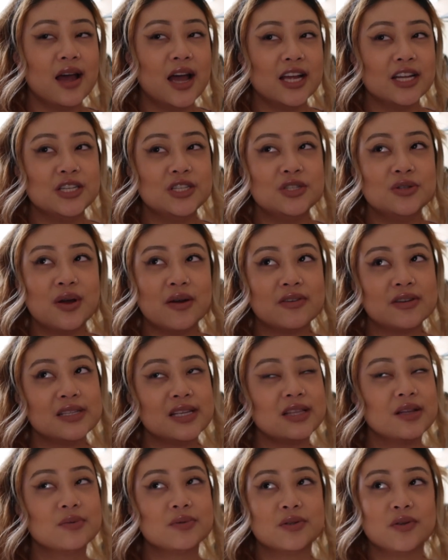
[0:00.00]
I do have to
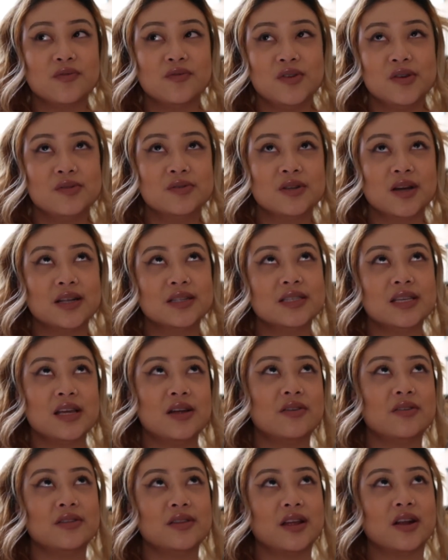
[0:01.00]
say there was a few duds
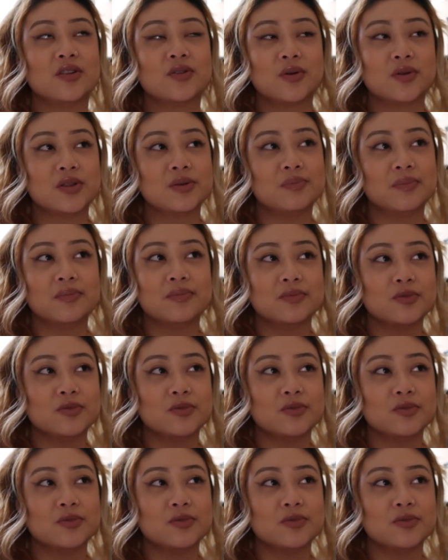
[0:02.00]
here and there throughout the,